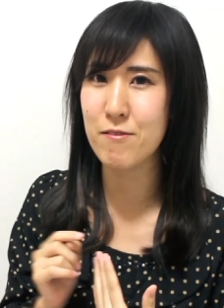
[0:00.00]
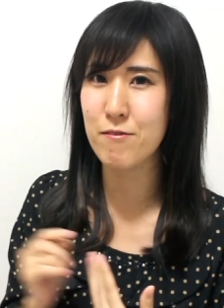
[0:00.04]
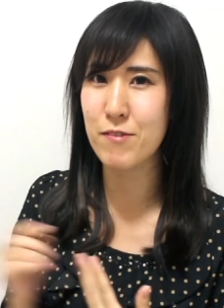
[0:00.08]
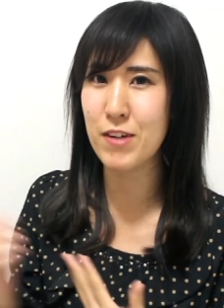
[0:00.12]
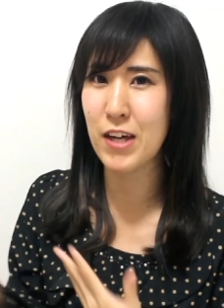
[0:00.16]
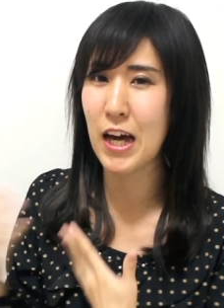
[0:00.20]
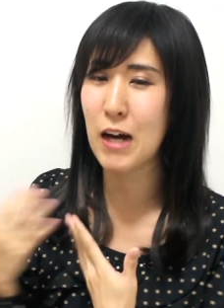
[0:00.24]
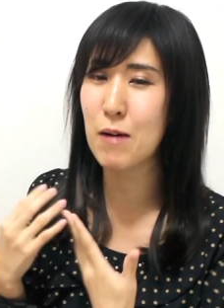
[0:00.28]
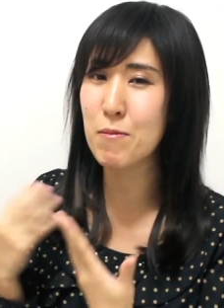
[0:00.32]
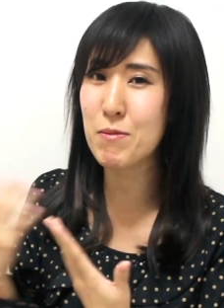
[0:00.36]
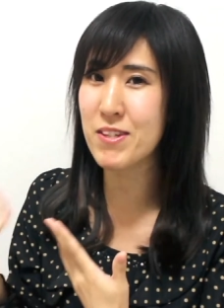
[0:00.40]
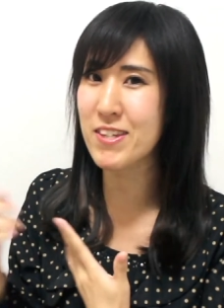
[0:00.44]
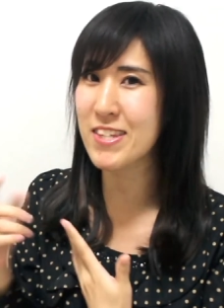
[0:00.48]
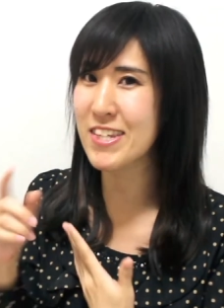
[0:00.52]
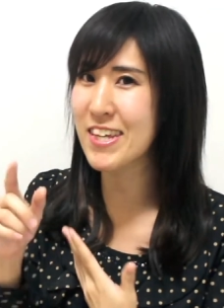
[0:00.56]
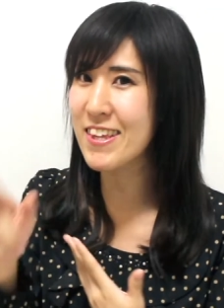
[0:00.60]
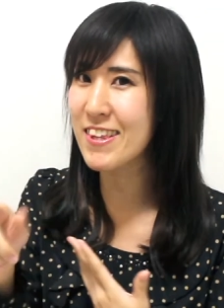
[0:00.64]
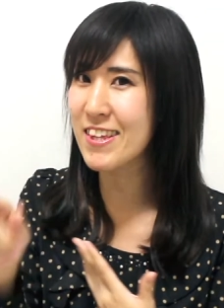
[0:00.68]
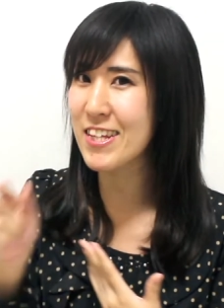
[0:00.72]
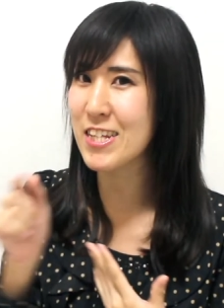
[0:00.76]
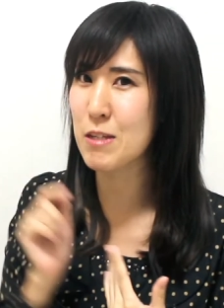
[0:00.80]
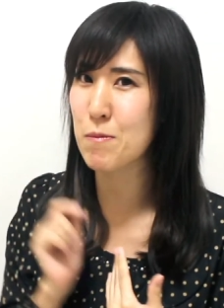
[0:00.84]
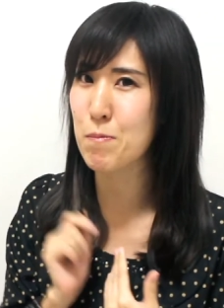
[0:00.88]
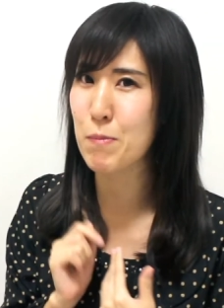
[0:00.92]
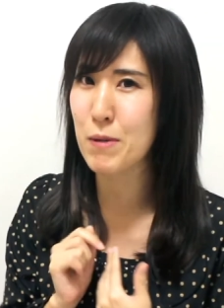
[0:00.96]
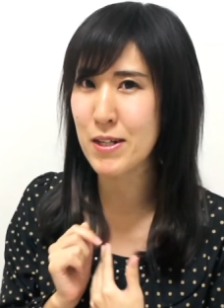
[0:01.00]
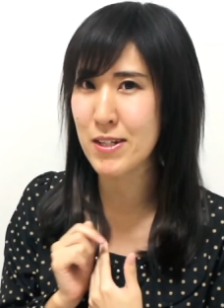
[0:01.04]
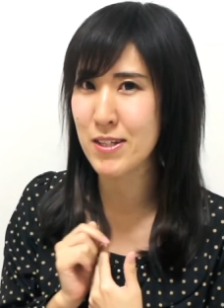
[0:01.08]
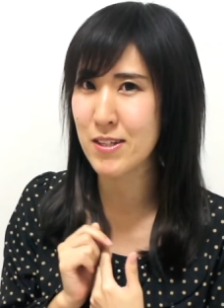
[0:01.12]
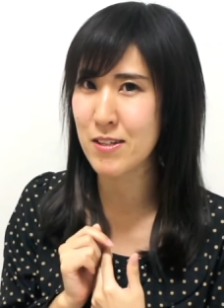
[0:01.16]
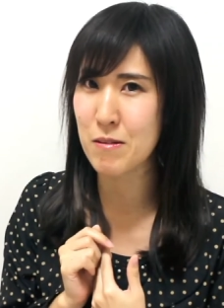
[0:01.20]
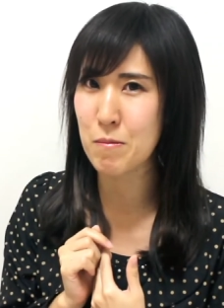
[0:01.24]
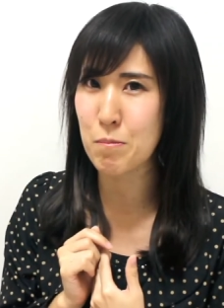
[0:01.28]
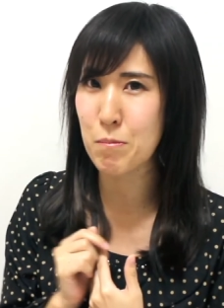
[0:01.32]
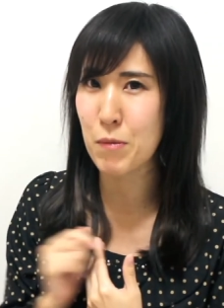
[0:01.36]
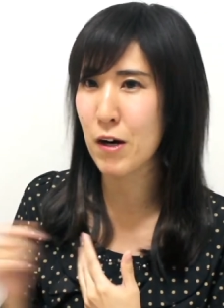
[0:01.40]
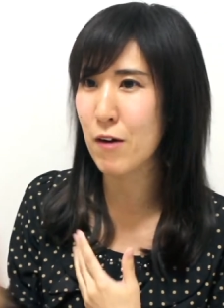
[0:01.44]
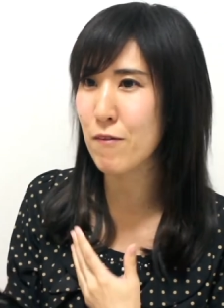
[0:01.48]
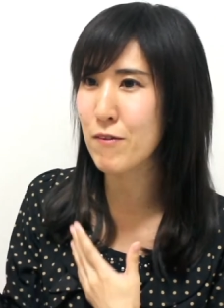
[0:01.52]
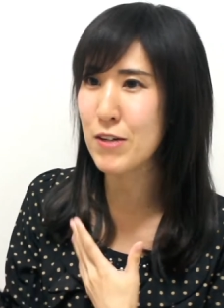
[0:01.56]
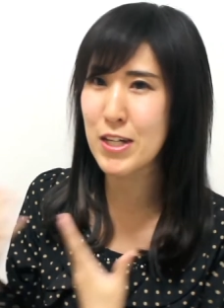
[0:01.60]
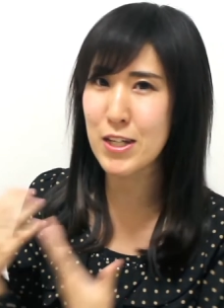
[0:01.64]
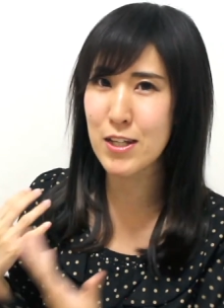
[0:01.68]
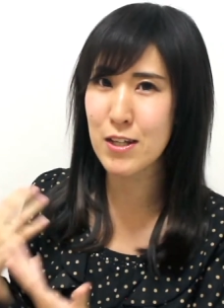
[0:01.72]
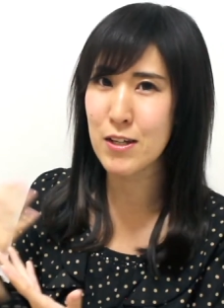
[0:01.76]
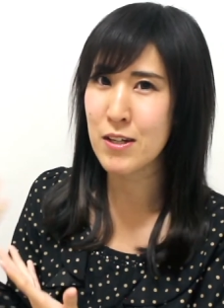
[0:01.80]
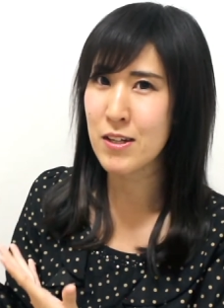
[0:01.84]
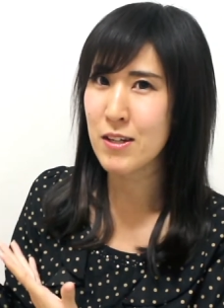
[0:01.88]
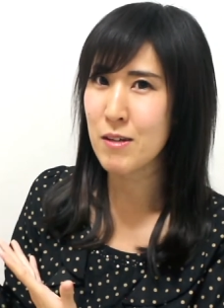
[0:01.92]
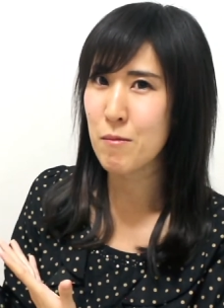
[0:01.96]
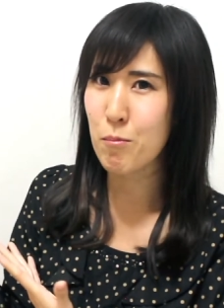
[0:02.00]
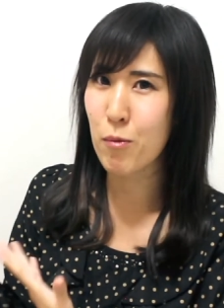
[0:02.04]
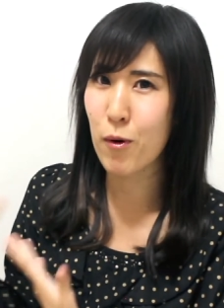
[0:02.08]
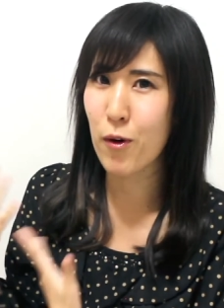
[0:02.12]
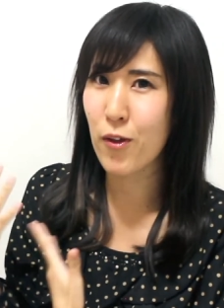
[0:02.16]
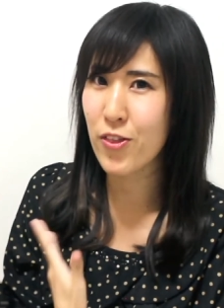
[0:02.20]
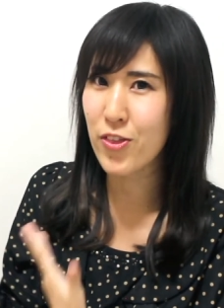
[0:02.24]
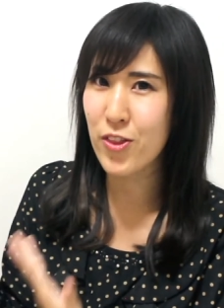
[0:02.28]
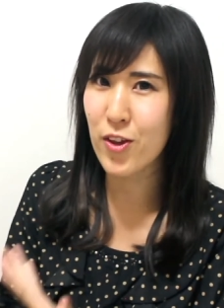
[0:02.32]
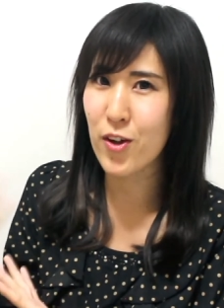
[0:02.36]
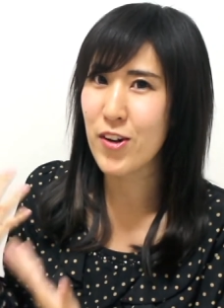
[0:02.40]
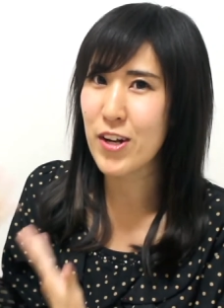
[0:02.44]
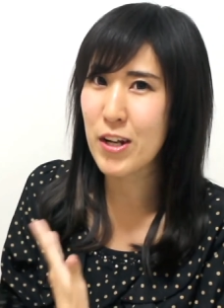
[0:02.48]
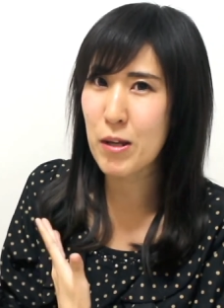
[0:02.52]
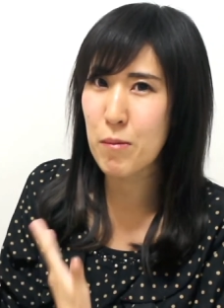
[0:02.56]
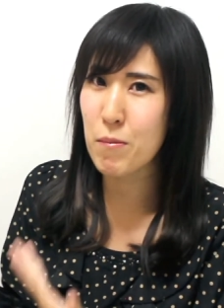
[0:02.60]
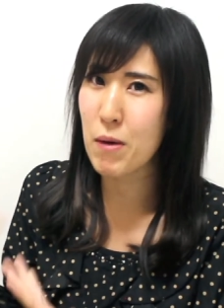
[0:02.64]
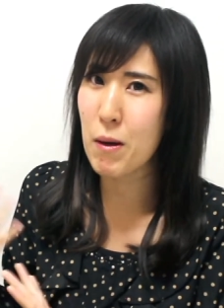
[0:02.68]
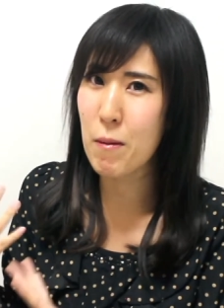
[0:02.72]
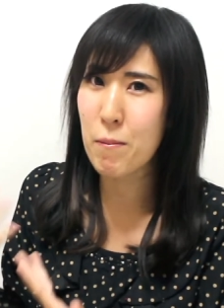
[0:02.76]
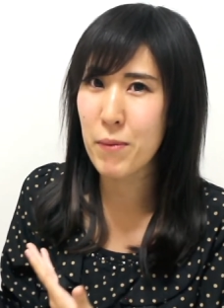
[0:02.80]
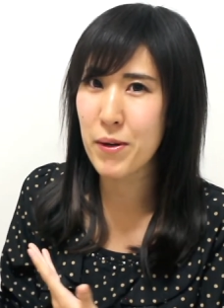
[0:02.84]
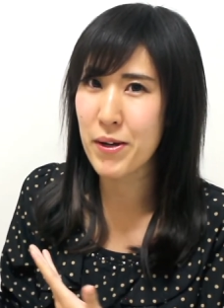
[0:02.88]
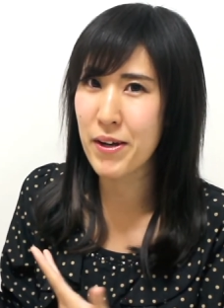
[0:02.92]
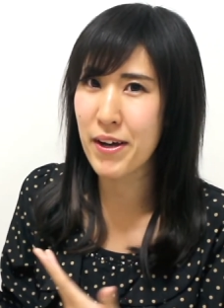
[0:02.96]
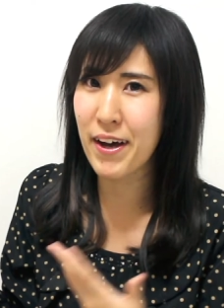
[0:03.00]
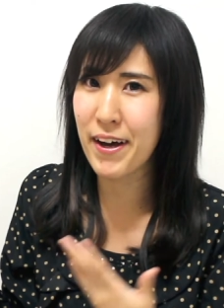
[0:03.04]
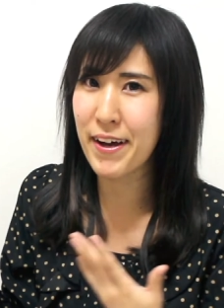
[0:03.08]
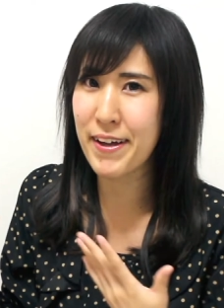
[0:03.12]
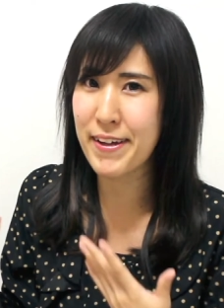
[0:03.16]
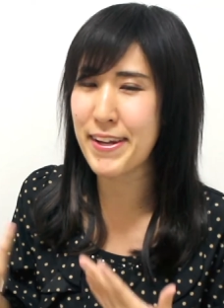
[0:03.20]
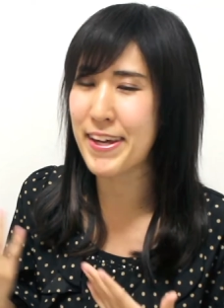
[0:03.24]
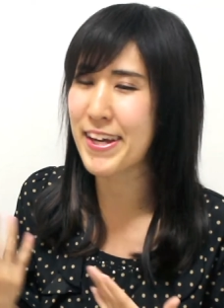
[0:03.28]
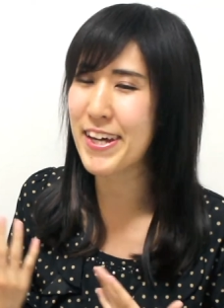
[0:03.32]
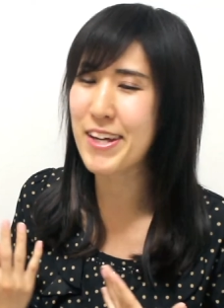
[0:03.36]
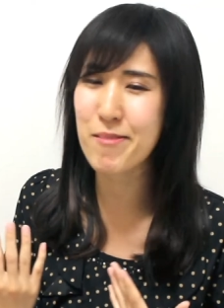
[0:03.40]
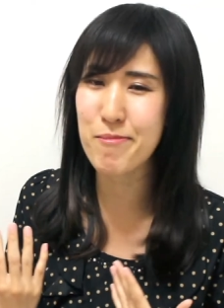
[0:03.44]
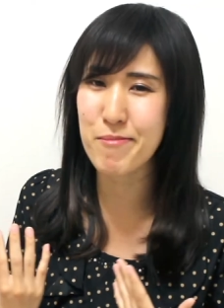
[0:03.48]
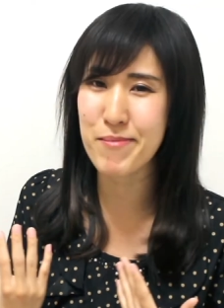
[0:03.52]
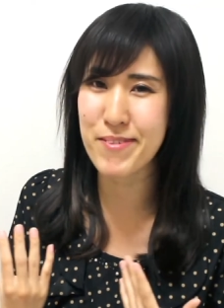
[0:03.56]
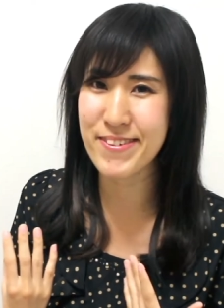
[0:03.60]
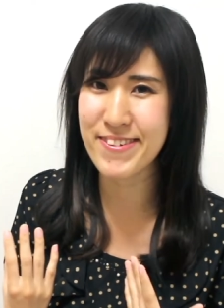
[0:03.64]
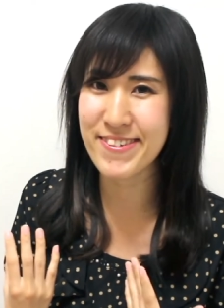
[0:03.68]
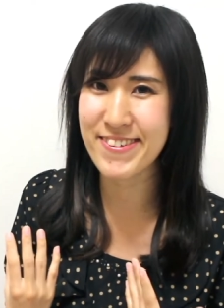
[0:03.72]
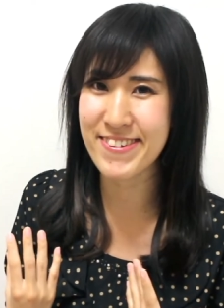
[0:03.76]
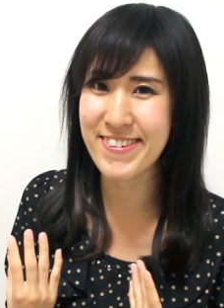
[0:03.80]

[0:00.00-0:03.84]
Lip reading: we have seen this person, but we both don't remember her name.